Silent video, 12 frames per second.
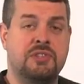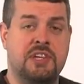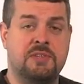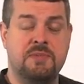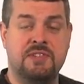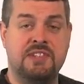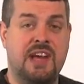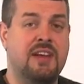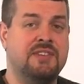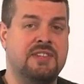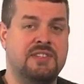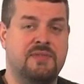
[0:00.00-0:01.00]
assessment
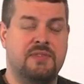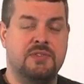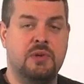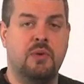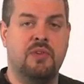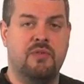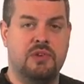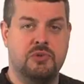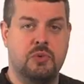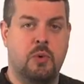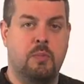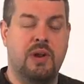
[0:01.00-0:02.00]
sounds as if it's only
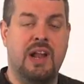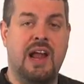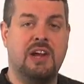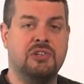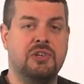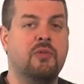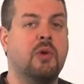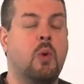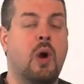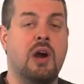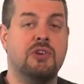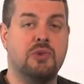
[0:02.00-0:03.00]
visual, but it actually
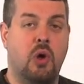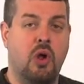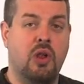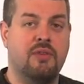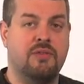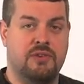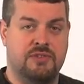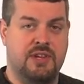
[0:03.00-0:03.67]
requires all of your